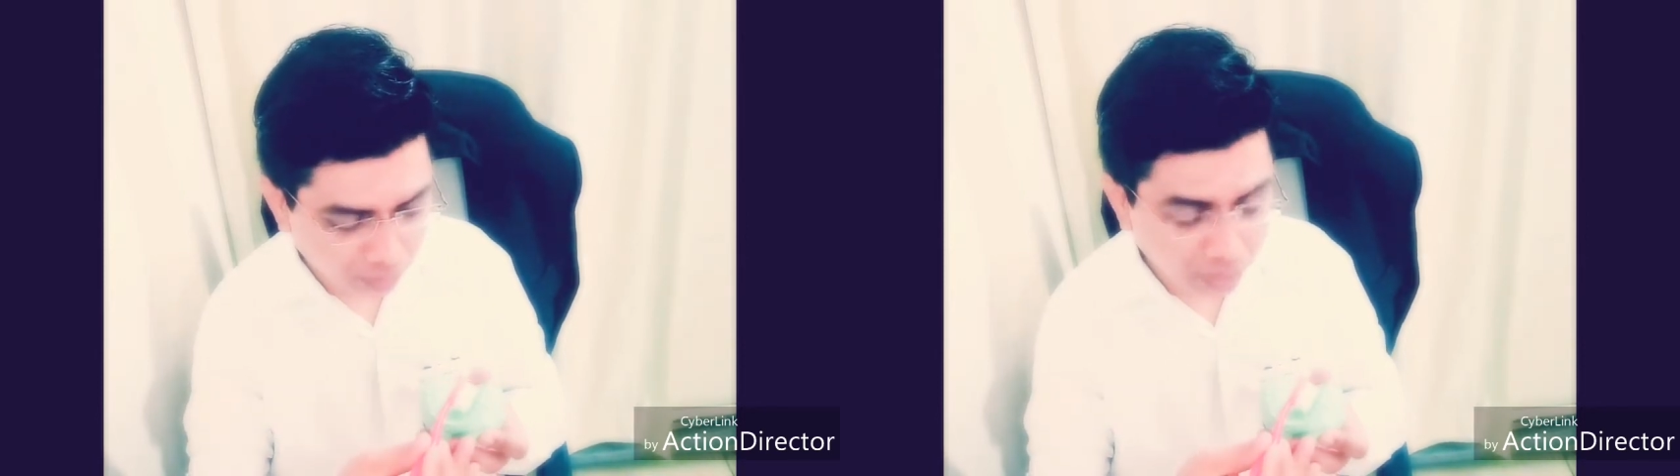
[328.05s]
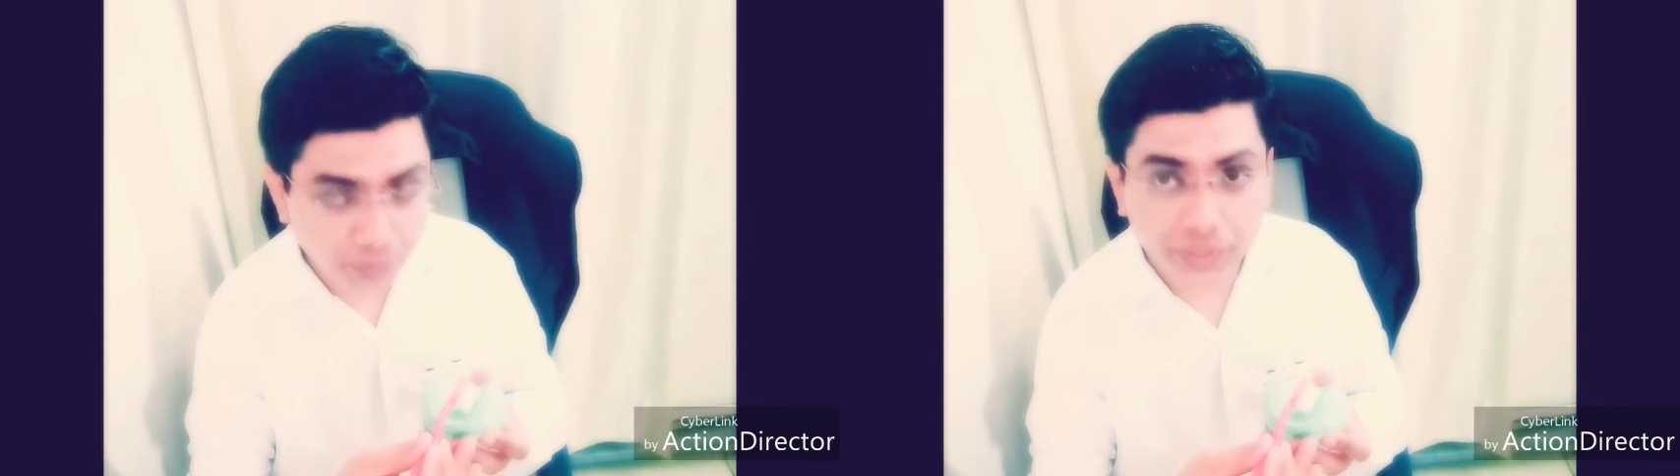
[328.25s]

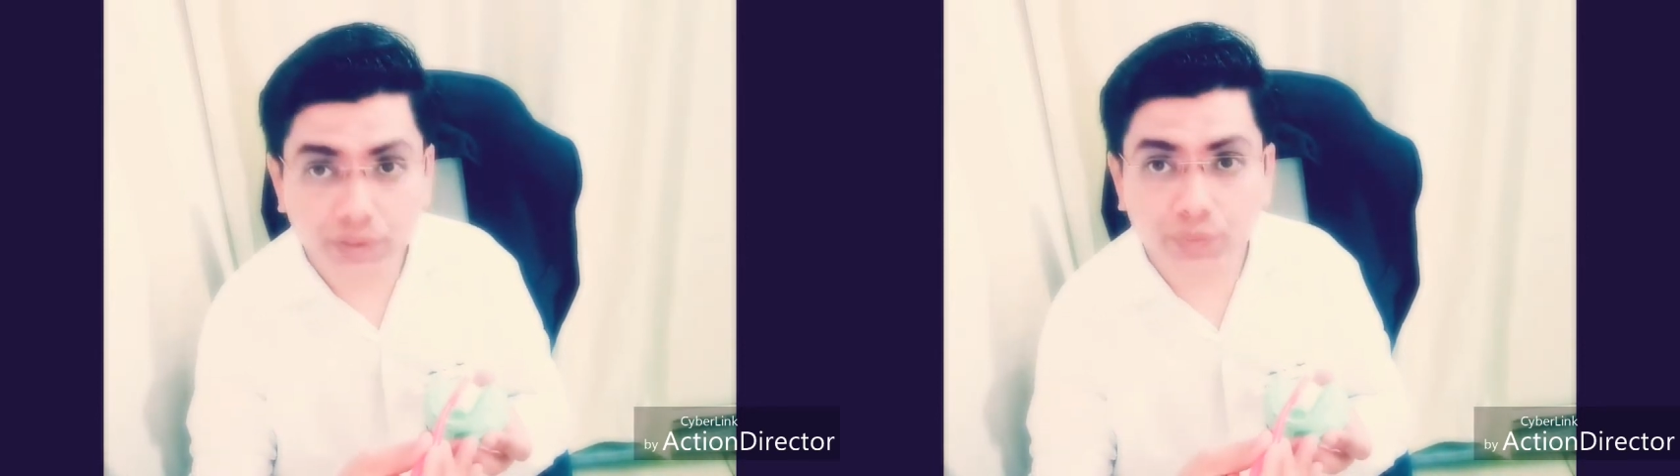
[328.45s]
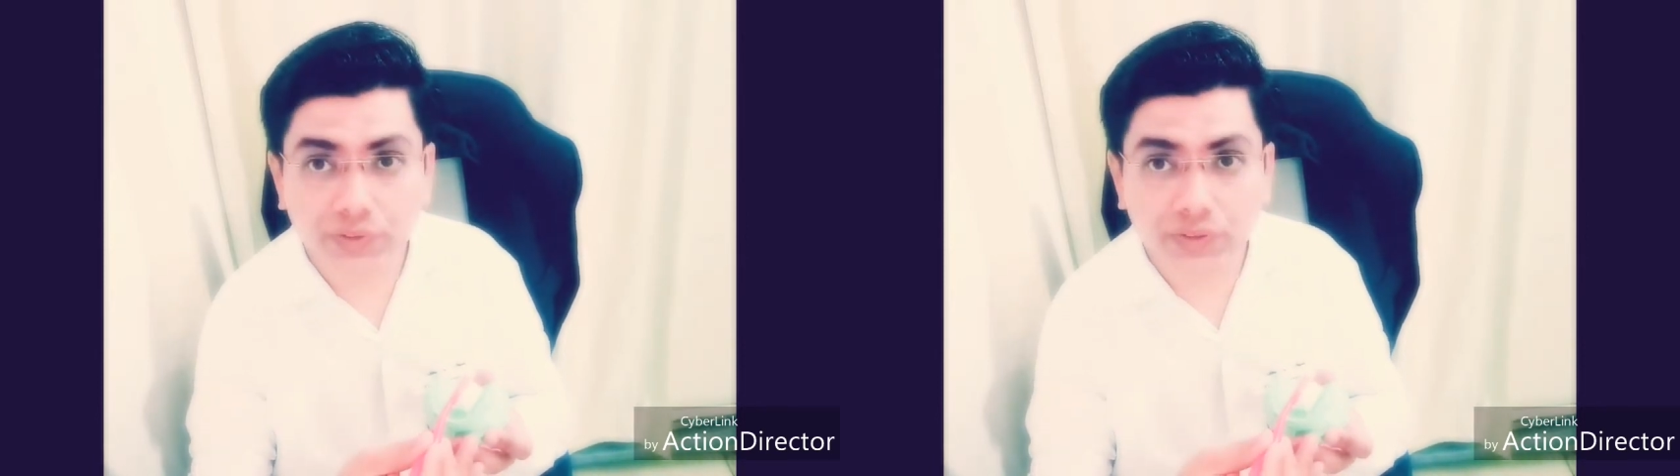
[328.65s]
keeping
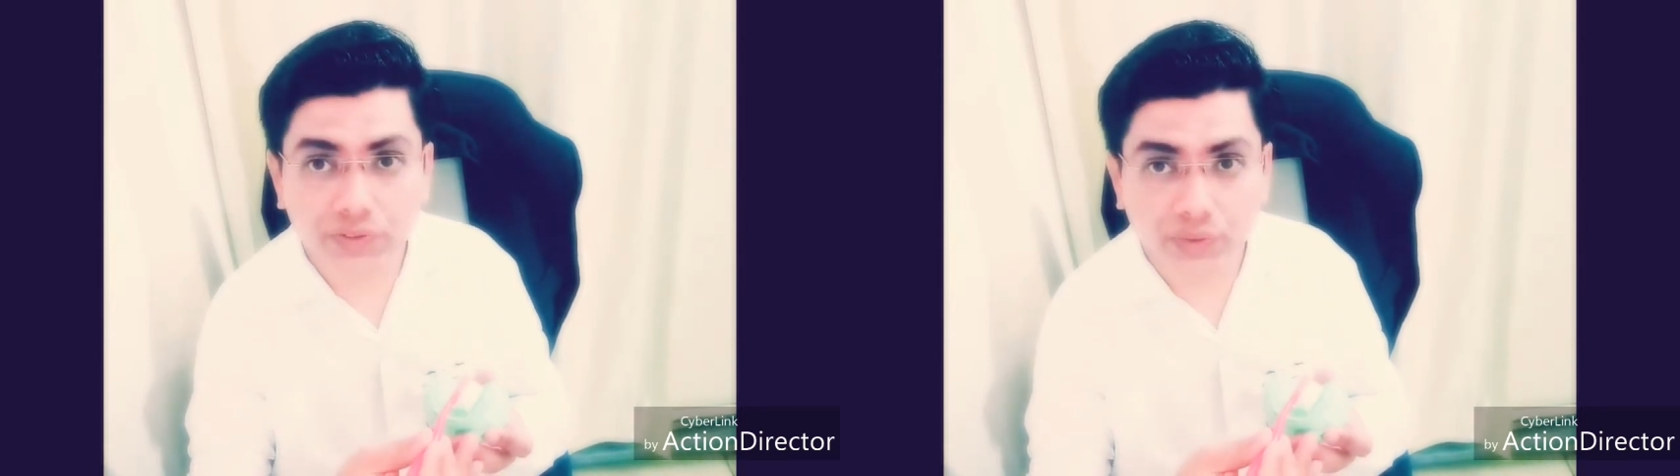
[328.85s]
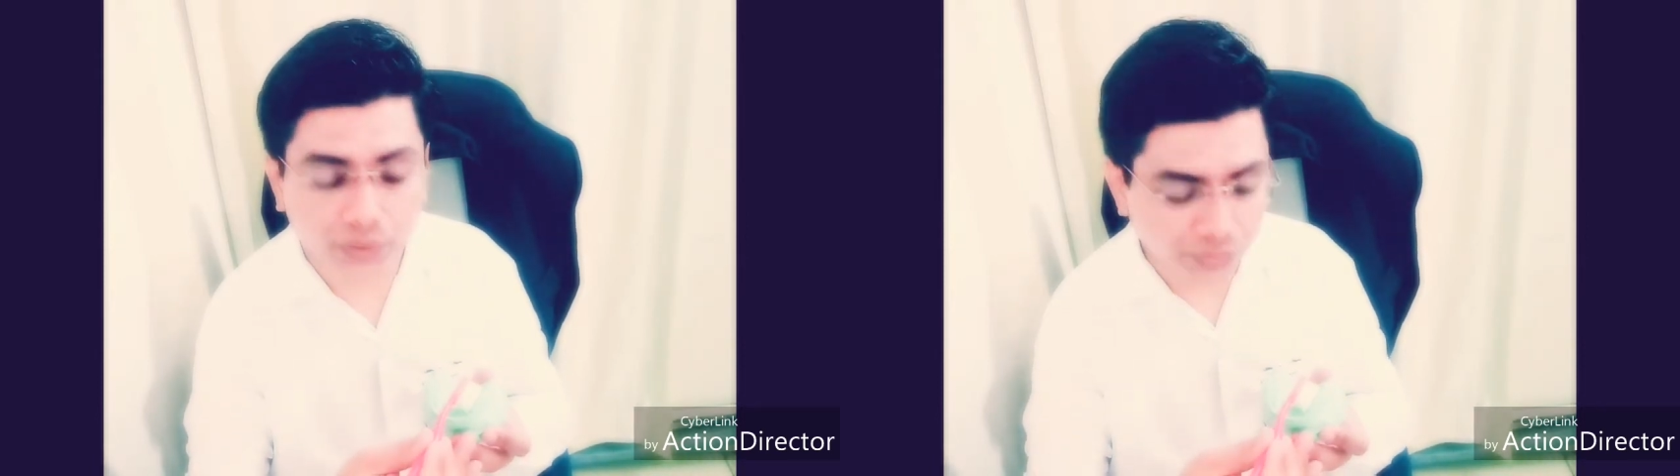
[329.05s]
the
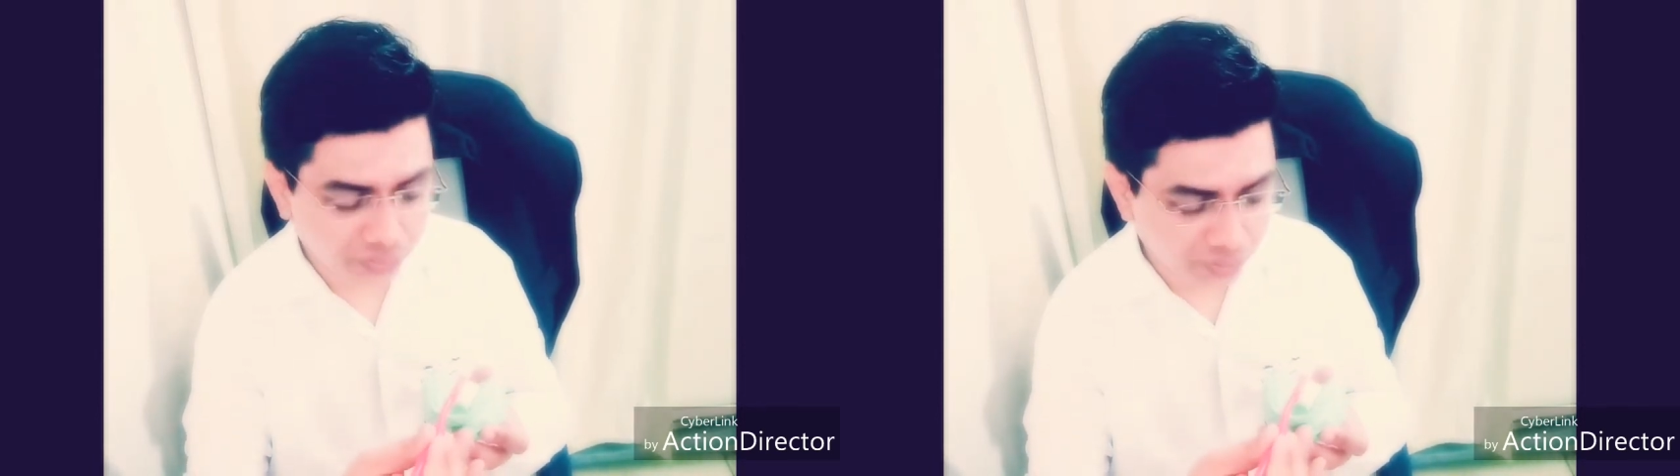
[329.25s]
bristles on the